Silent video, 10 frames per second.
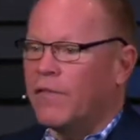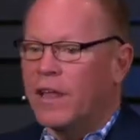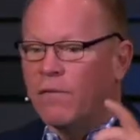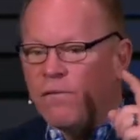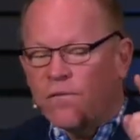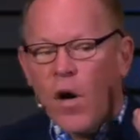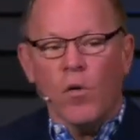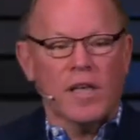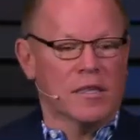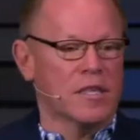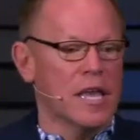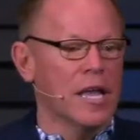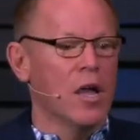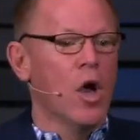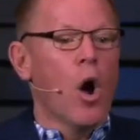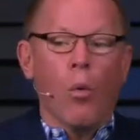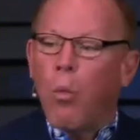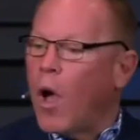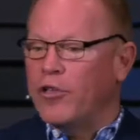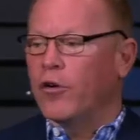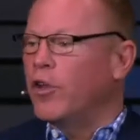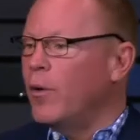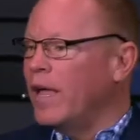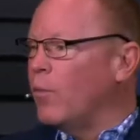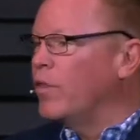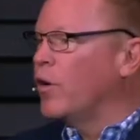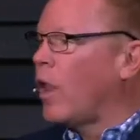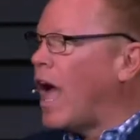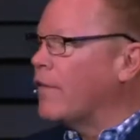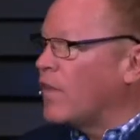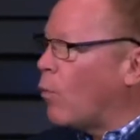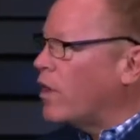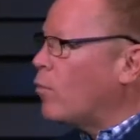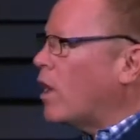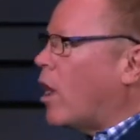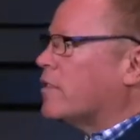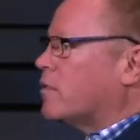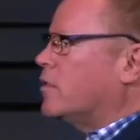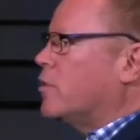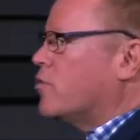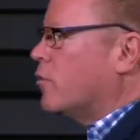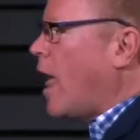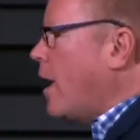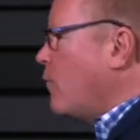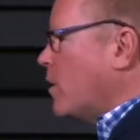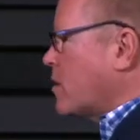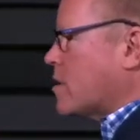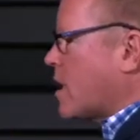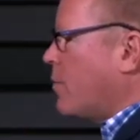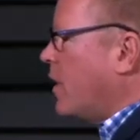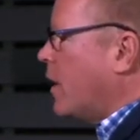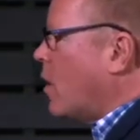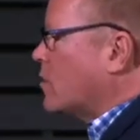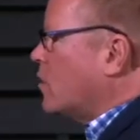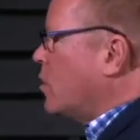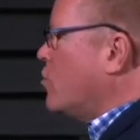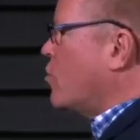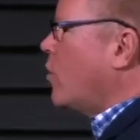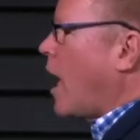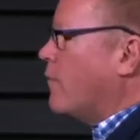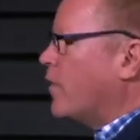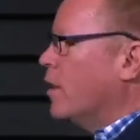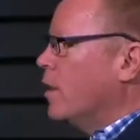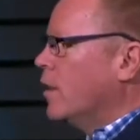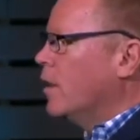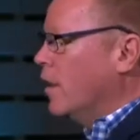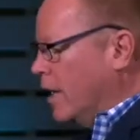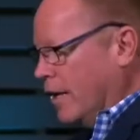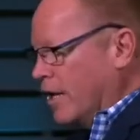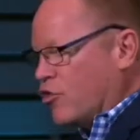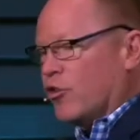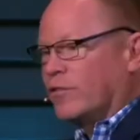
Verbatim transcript: in focusing on what you're doing with your life. Now, what, what constitutes your life? Well, it's the same thing that constitutes your life it, it's your